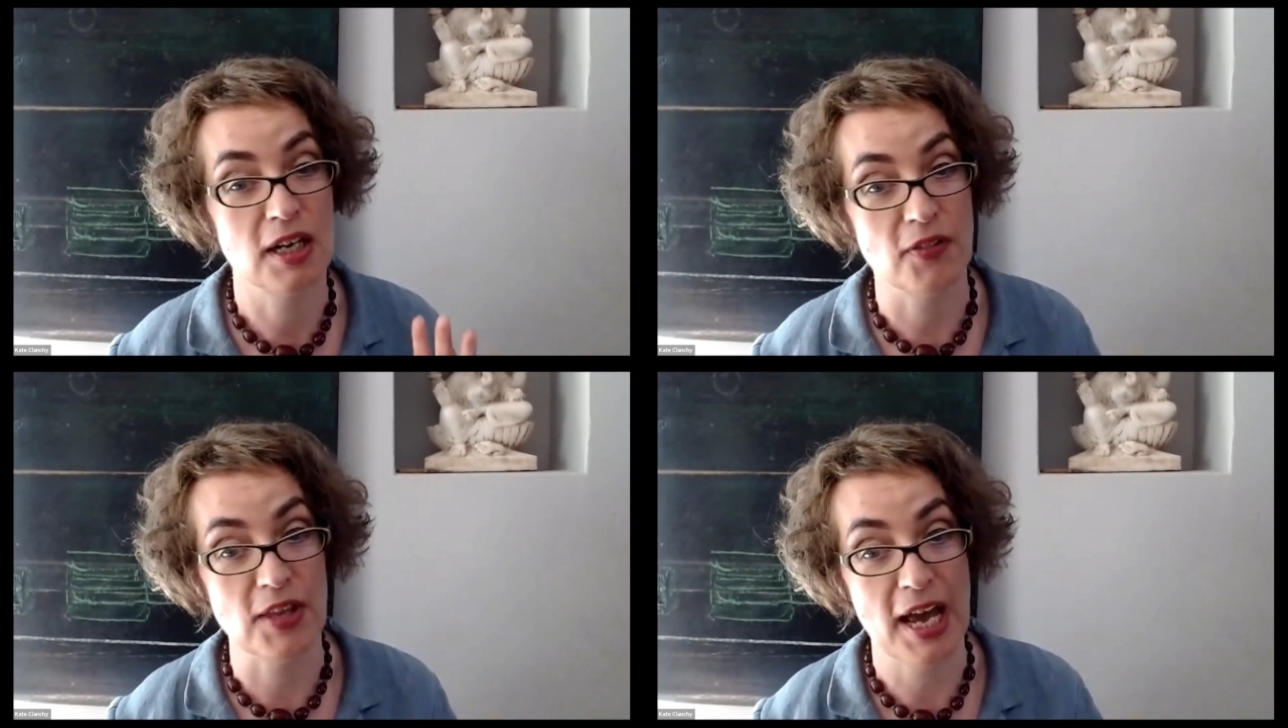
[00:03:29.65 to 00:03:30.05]

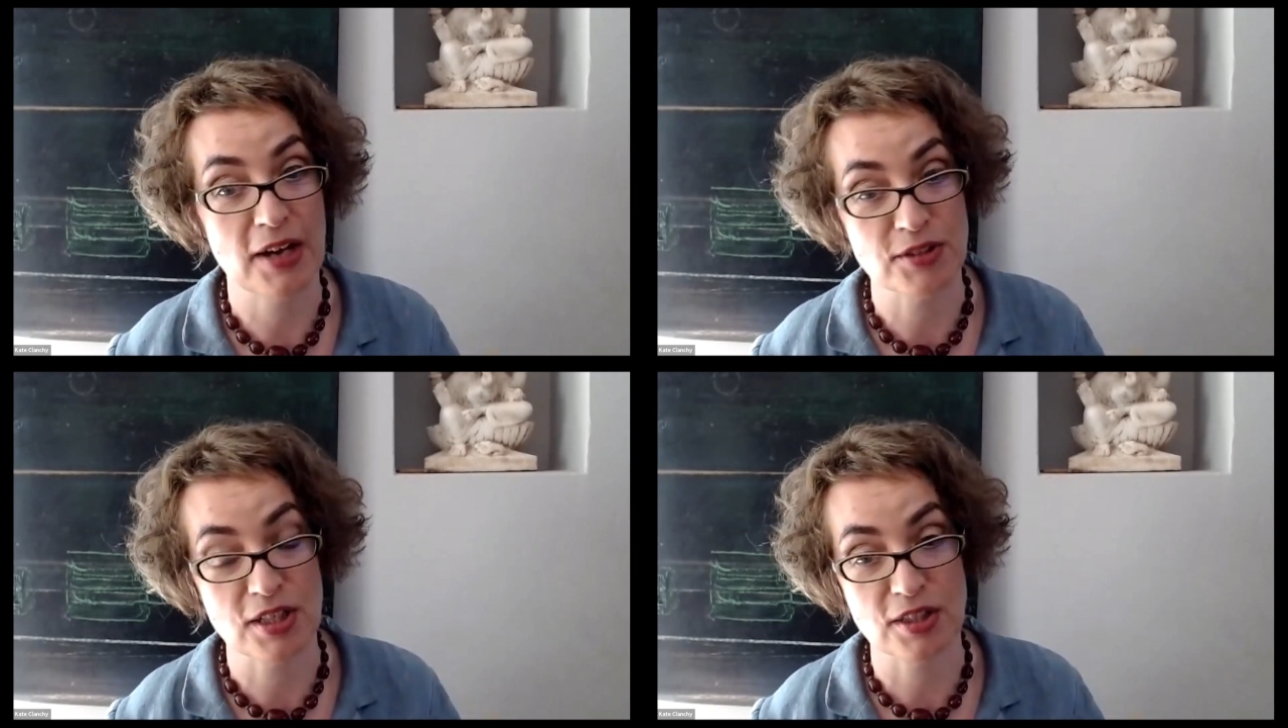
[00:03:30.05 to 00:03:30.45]
and the
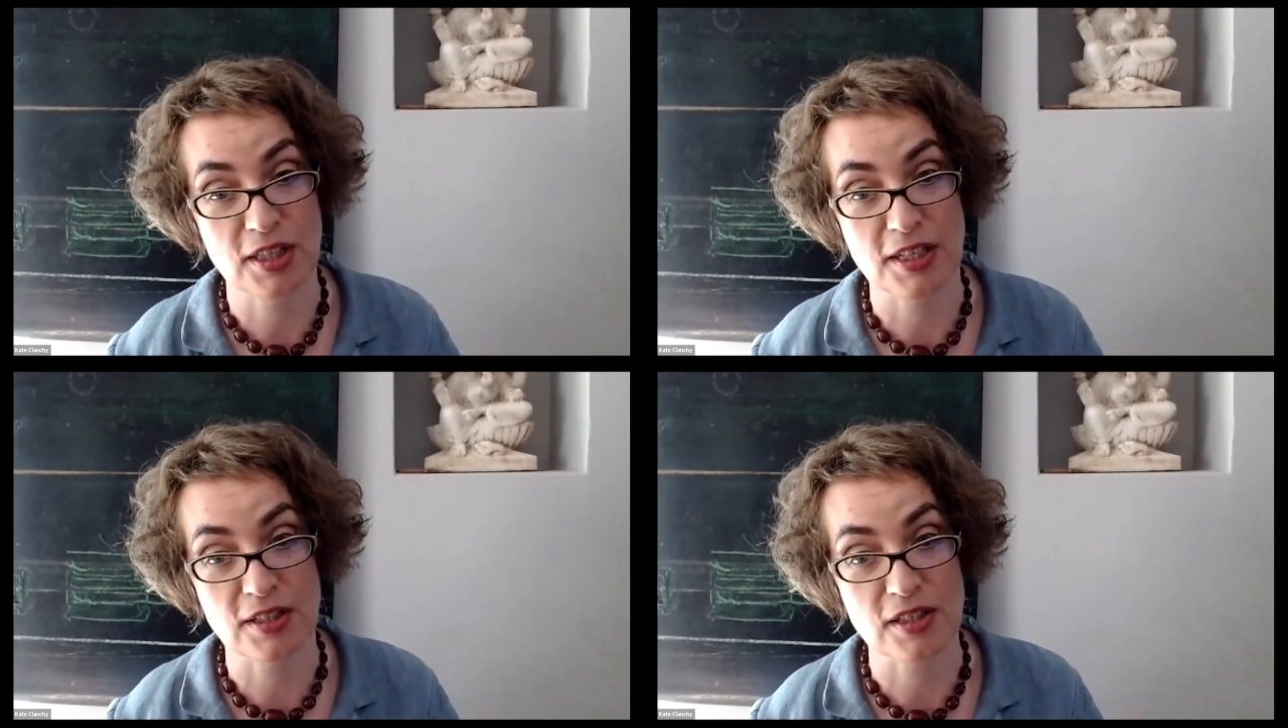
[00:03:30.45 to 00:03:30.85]
outside
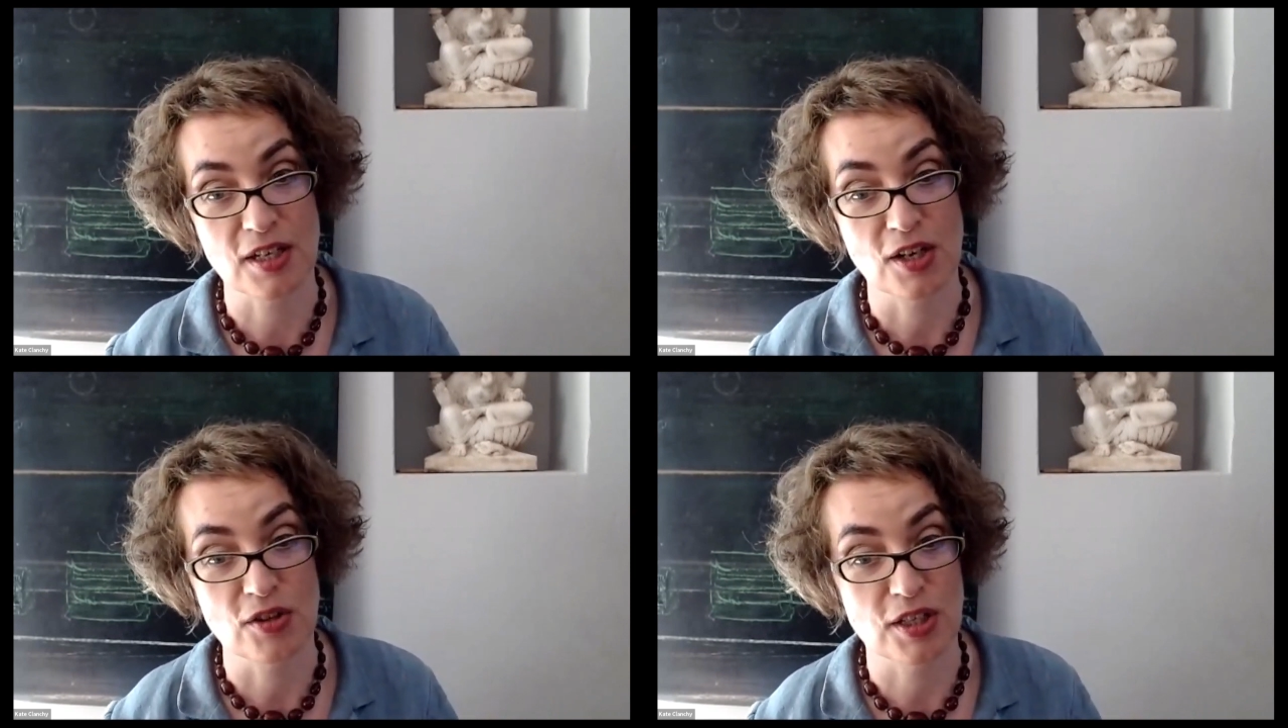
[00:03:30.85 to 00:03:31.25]
things
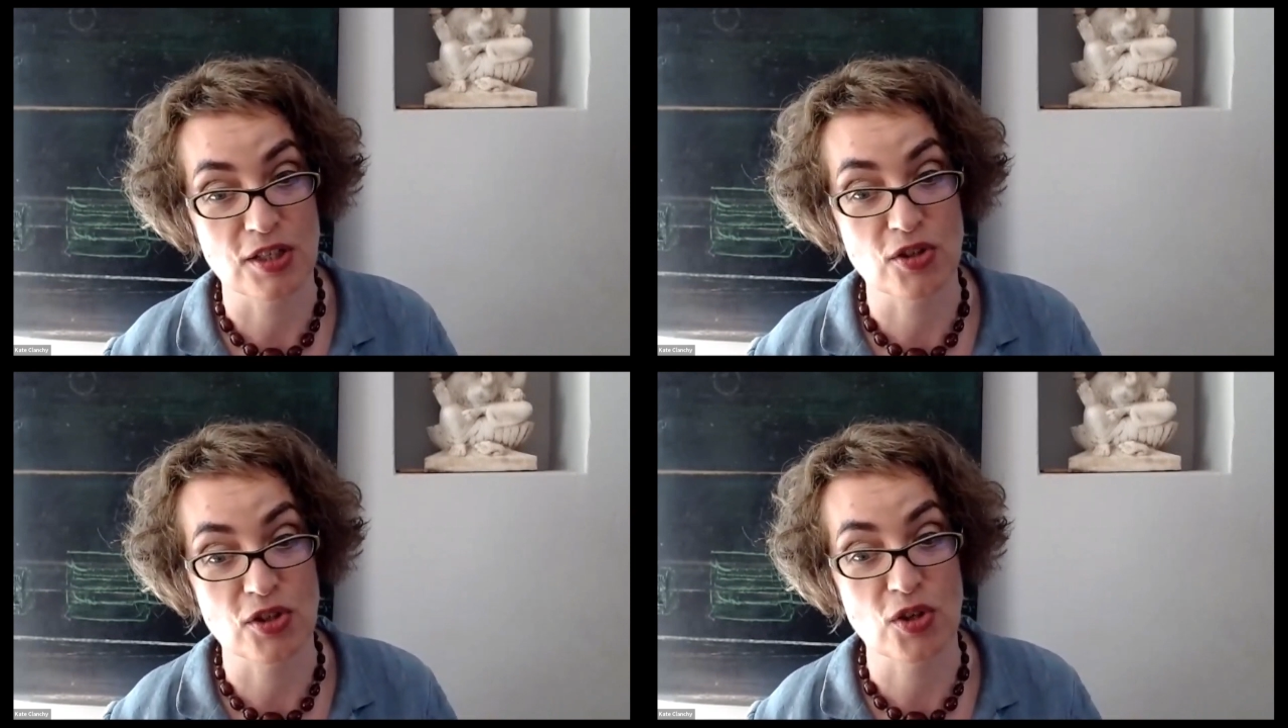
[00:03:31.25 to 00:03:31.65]

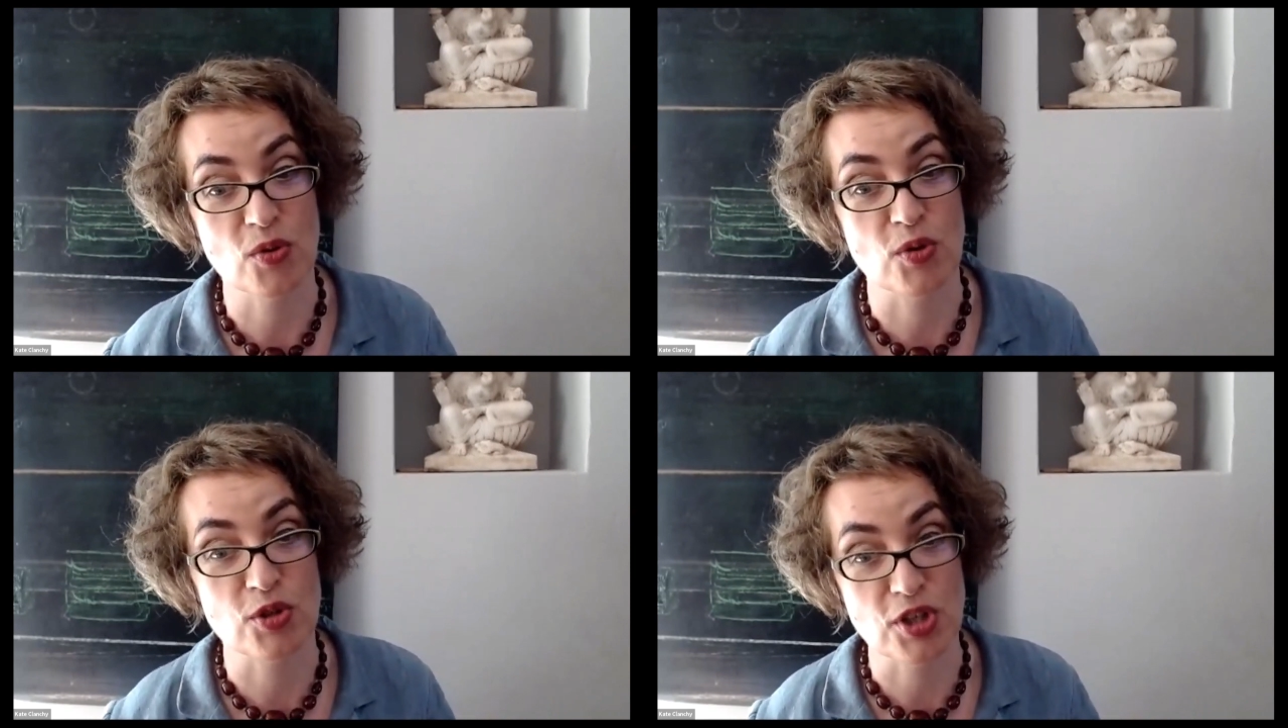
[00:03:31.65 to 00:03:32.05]
that
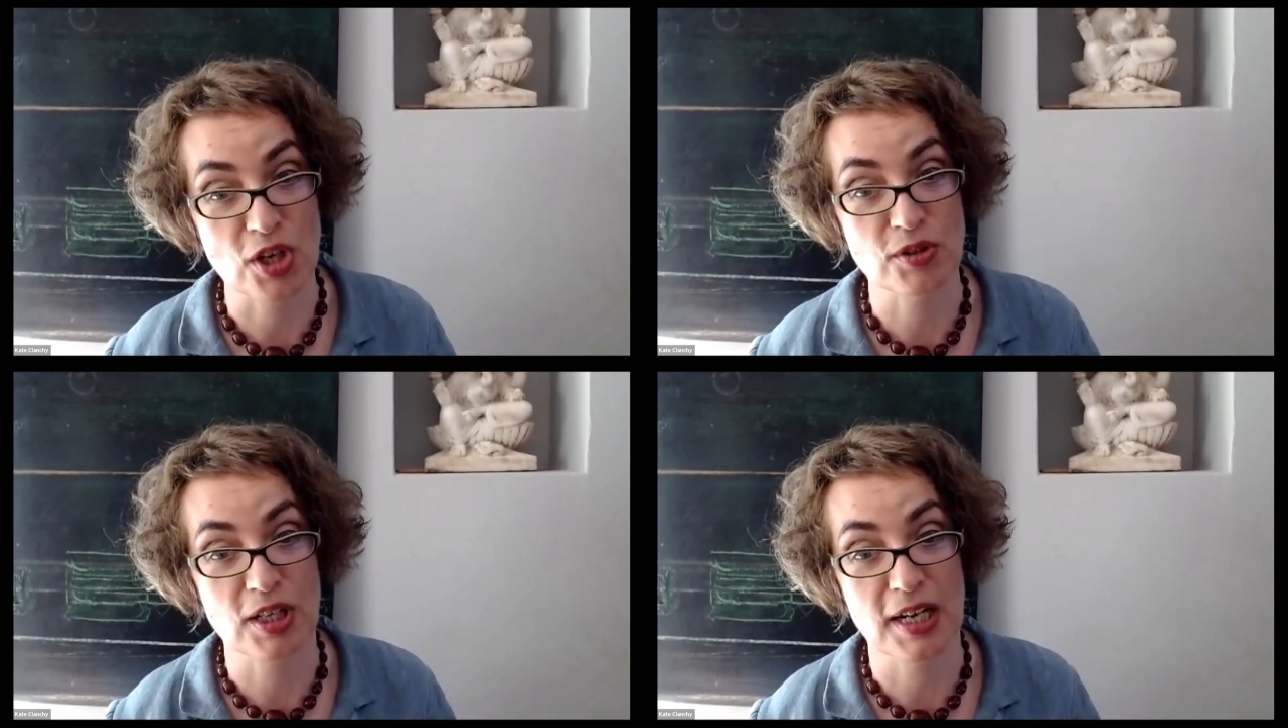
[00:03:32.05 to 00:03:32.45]
do or
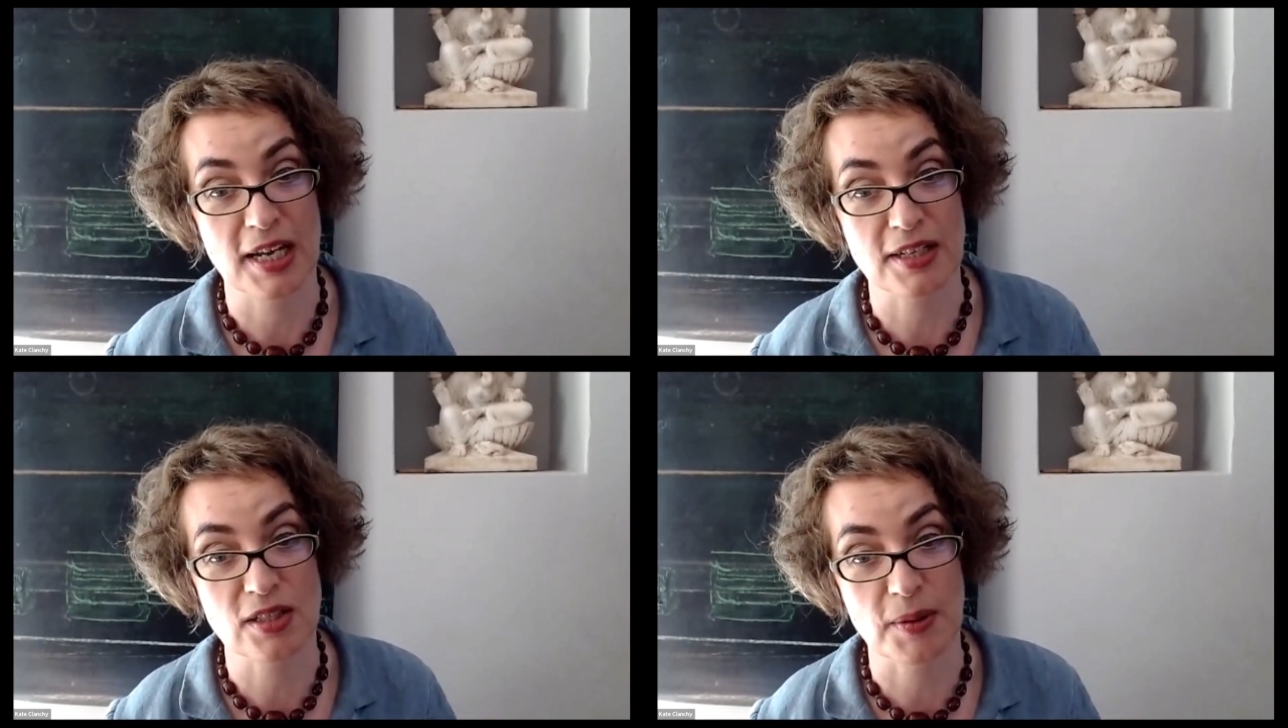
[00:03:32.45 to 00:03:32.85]
don't
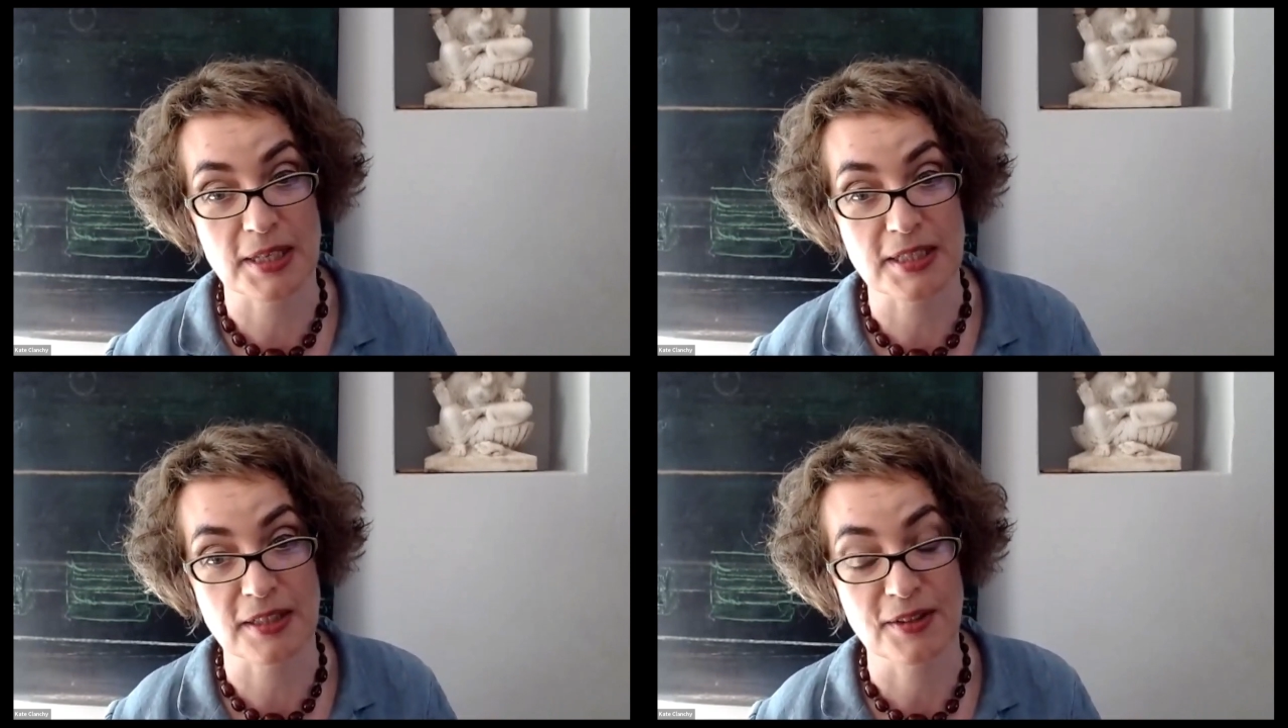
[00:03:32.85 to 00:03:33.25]
connect to
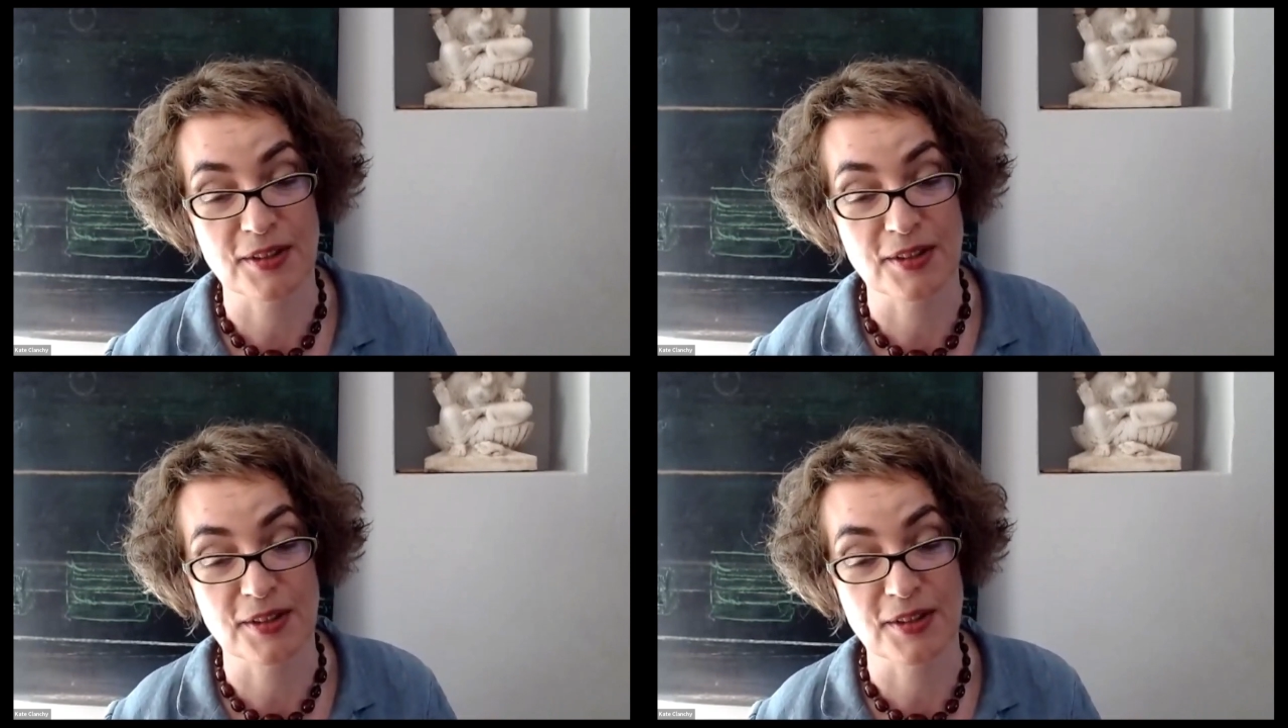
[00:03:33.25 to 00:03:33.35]
it.